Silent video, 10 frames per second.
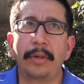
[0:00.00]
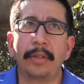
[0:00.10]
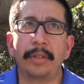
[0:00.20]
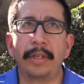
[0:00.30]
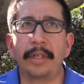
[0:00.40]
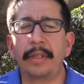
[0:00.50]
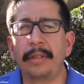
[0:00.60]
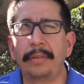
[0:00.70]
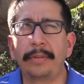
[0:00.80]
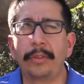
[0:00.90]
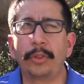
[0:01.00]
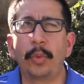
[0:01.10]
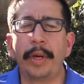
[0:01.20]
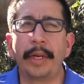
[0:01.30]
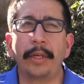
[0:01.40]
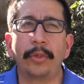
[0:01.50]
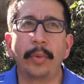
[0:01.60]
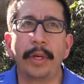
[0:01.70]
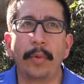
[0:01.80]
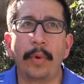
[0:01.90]
girls are 20 and
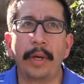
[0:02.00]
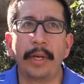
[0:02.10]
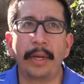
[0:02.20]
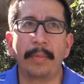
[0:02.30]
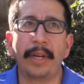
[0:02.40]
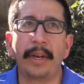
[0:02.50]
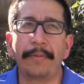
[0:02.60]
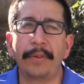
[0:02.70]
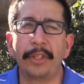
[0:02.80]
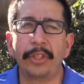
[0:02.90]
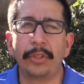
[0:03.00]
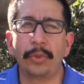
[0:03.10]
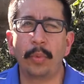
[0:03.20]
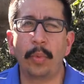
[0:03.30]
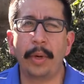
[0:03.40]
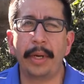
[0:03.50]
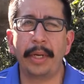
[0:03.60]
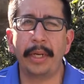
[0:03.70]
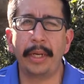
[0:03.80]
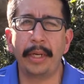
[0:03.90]
21, and my nephew's
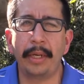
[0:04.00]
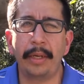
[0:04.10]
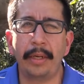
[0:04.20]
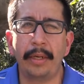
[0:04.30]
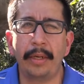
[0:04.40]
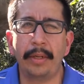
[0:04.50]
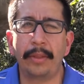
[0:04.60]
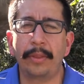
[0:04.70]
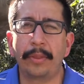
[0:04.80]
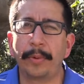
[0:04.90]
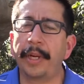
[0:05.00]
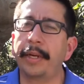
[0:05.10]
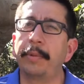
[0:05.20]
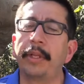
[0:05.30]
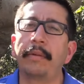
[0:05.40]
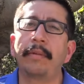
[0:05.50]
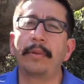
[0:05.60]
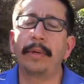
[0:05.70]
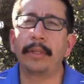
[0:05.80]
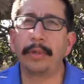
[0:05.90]
23.
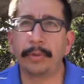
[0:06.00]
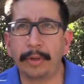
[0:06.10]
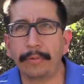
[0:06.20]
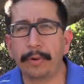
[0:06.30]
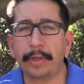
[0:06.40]
23.